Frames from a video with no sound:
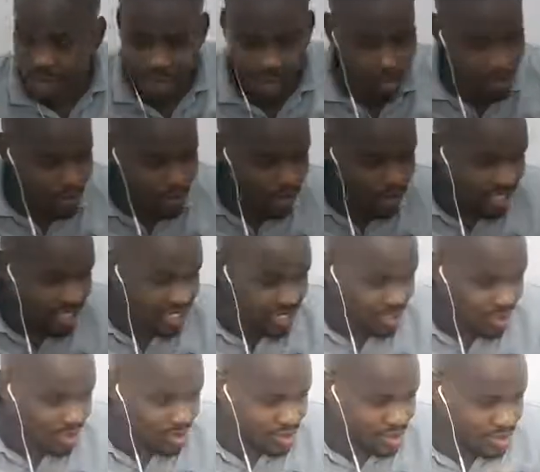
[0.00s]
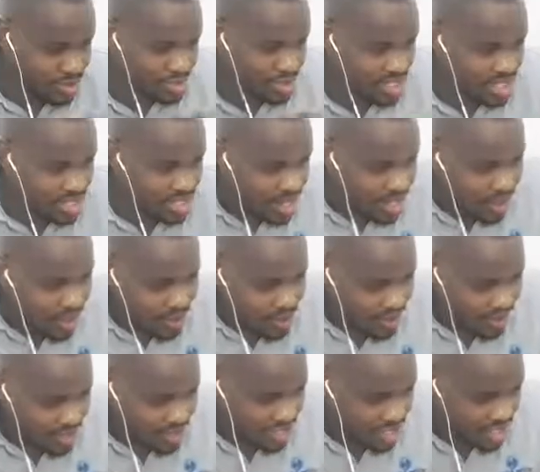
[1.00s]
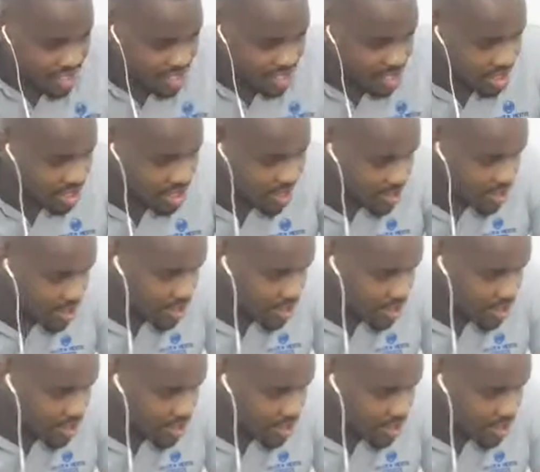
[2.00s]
want to bring it close because of the shaky.